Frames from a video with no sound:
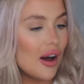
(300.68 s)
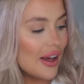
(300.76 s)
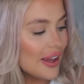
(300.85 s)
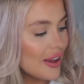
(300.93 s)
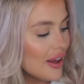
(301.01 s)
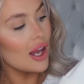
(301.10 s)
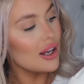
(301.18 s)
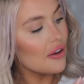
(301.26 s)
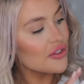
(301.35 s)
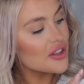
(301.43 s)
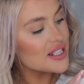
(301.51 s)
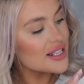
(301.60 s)
buy. I
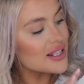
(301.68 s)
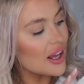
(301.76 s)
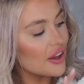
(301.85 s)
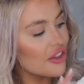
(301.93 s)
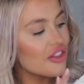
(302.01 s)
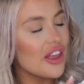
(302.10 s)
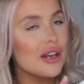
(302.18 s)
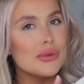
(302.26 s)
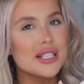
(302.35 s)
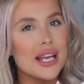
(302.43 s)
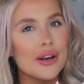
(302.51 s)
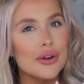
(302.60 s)
love that this is like a thin
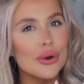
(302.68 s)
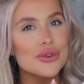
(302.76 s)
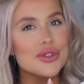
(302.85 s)
material,